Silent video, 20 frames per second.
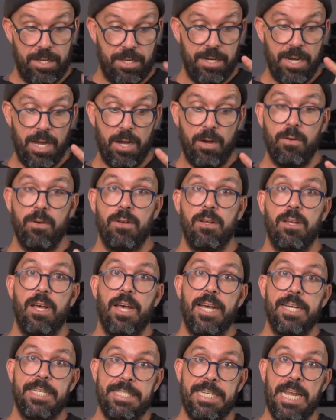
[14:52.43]
Now,
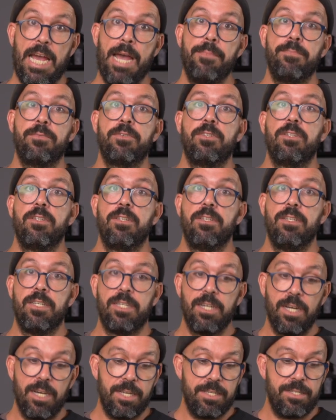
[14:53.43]
Adapt
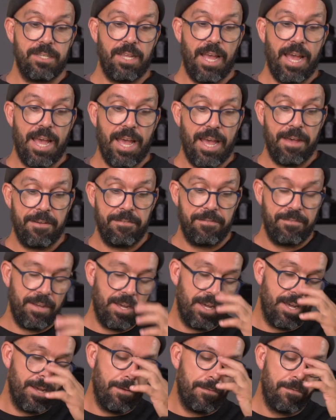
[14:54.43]
does have
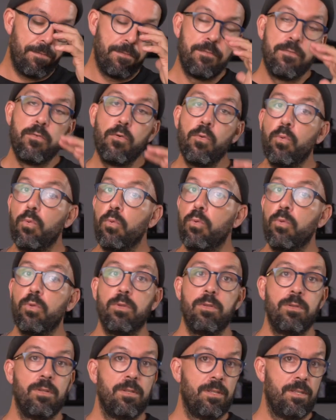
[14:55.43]
a
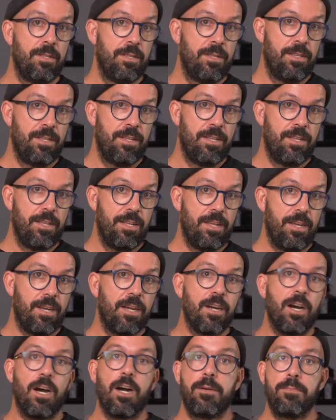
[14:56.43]
full
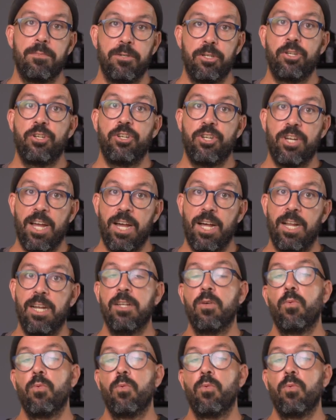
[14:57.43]
carbon shell,